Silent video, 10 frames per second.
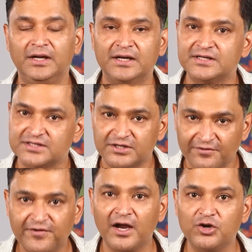It is the
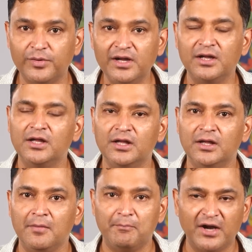difficult way,
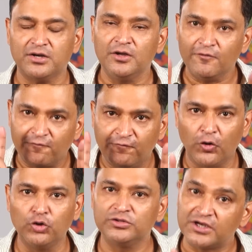but
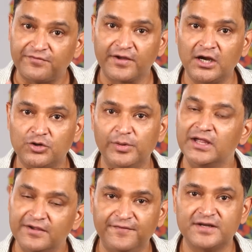follow the difficult
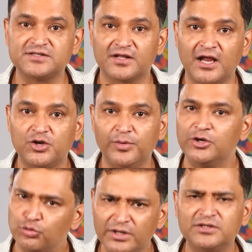way. If it is the right way,
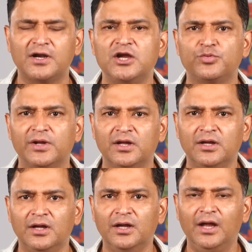do it the right way.
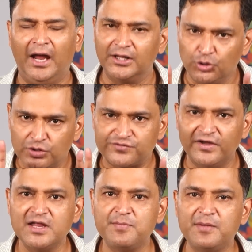And those
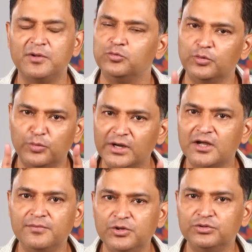very people will
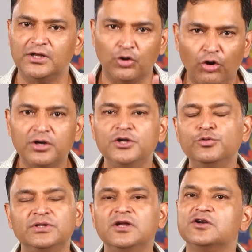welcome you, they'll honor
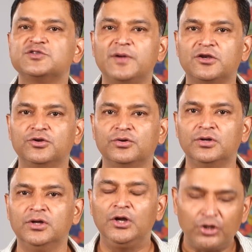you, and they'll respect you.
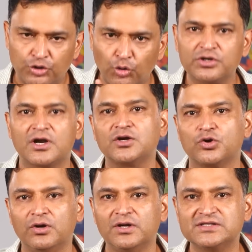Don't cut
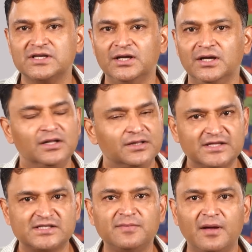corners.
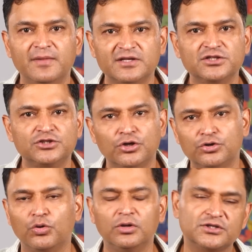This is my message
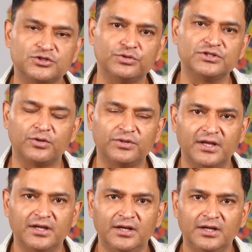to all the students out there.